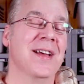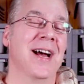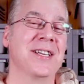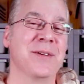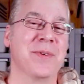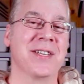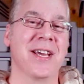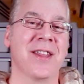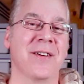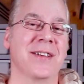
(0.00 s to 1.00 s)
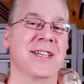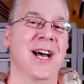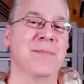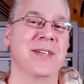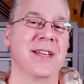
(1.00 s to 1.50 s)
I actually put together a
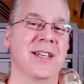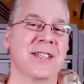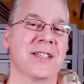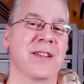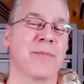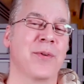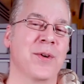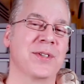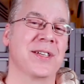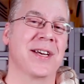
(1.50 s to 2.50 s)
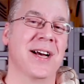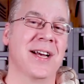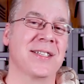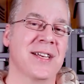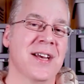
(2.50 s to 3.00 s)
top 10 list of the pros and
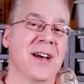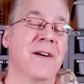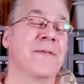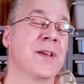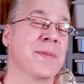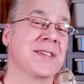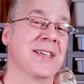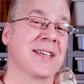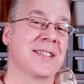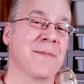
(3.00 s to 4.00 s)
cons of flipping snakes,